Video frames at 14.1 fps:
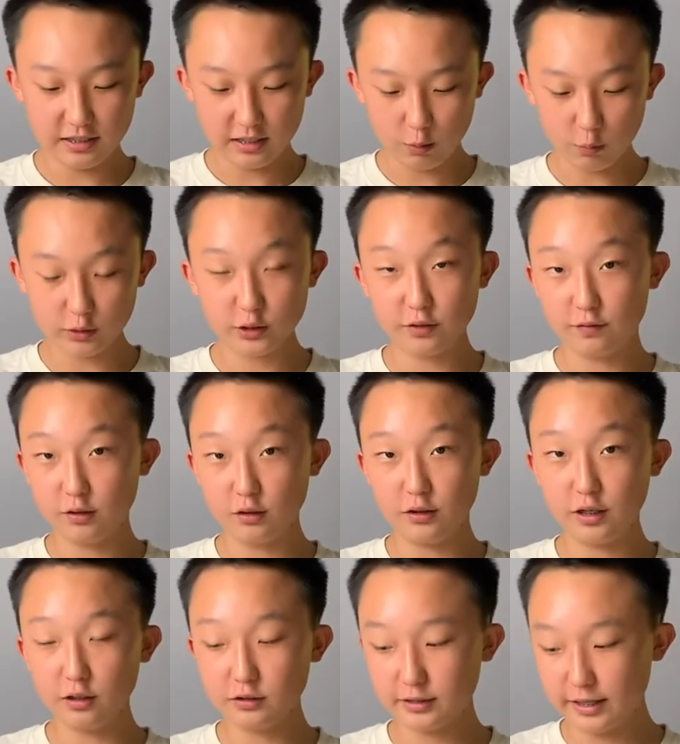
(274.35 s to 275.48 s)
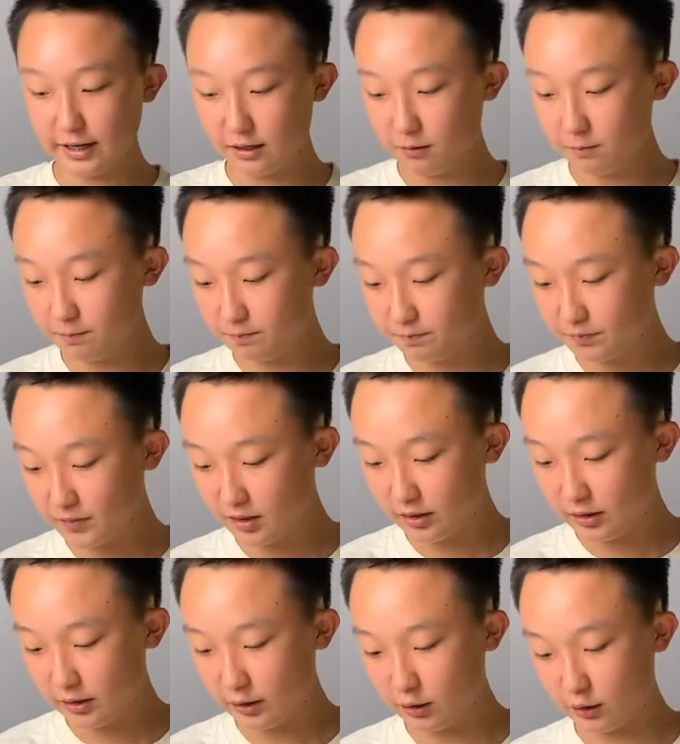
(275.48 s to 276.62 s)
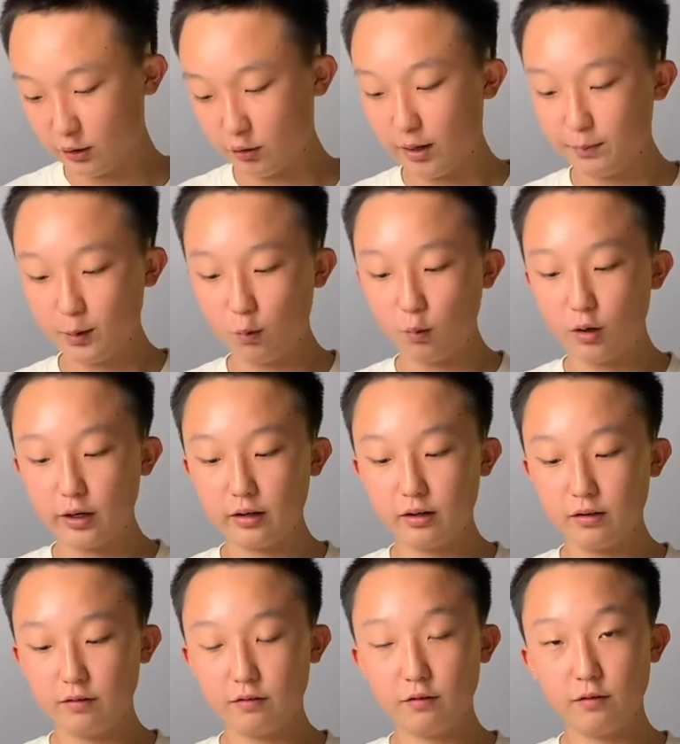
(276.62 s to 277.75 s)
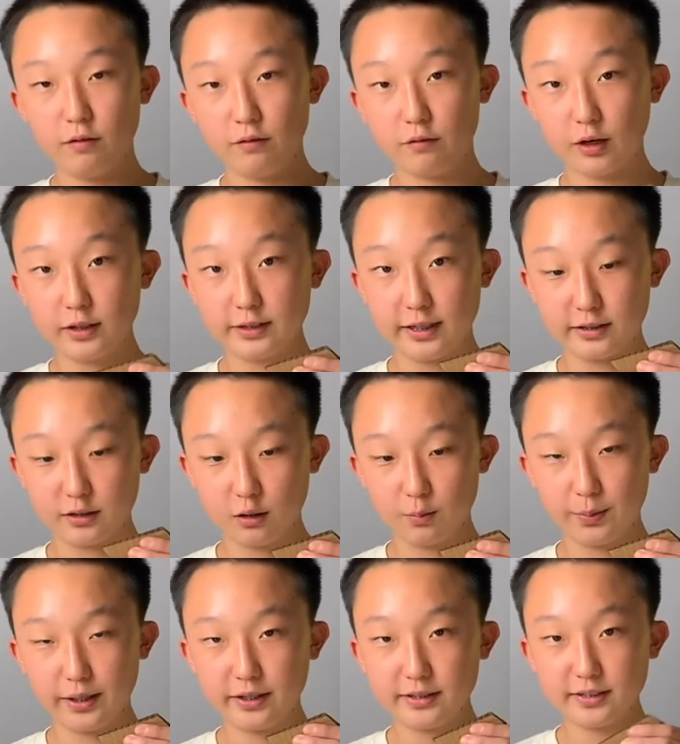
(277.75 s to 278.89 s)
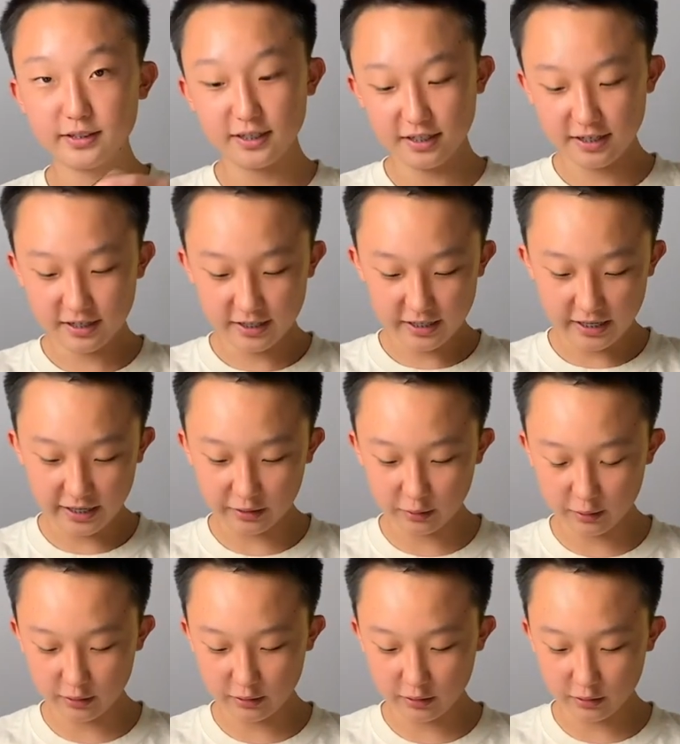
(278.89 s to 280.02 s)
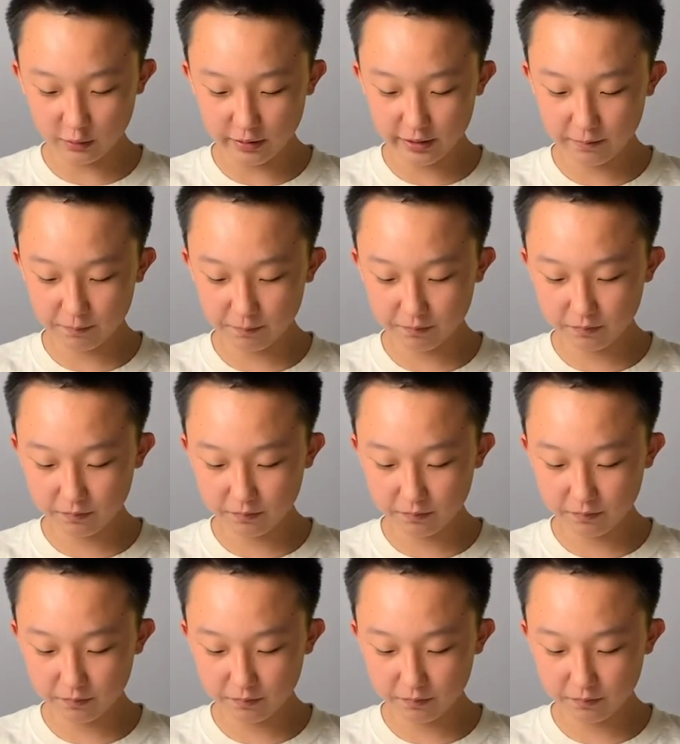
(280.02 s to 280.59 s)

And once you've glued those down, you're gonna grab the one front tentacle piece and you're gonna glue it